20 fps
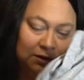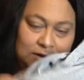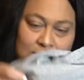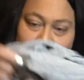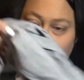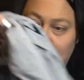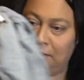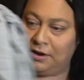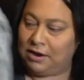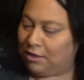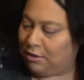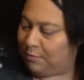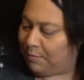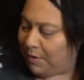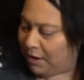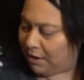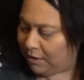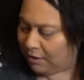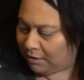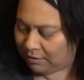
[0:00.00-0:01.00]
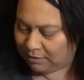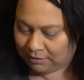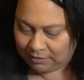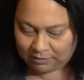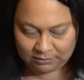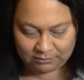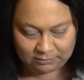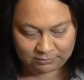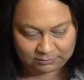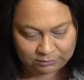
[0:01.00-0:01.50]
Another pair,
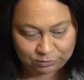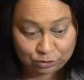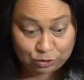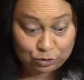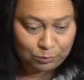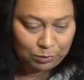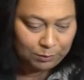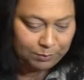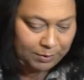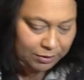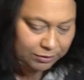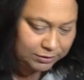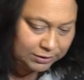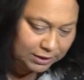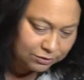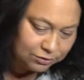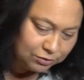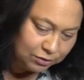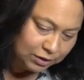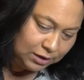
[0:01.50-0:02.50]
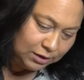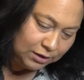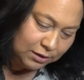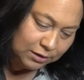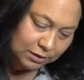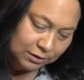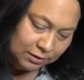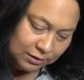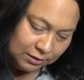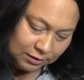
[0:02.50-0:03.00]
two more pairs actually.
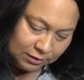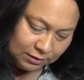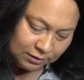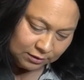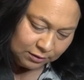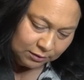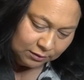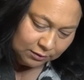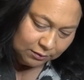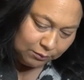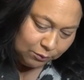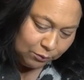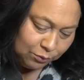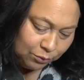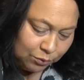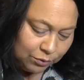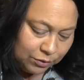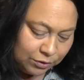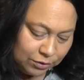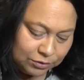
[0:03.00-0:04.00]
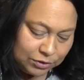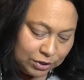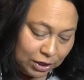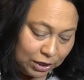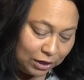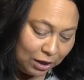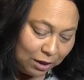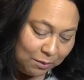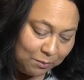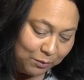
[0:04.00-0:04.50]
Oh, there's a
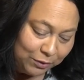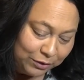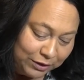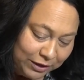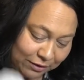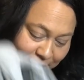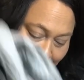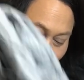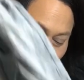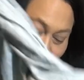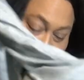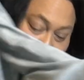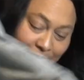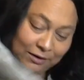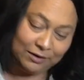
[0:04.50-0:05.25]
lot more down here.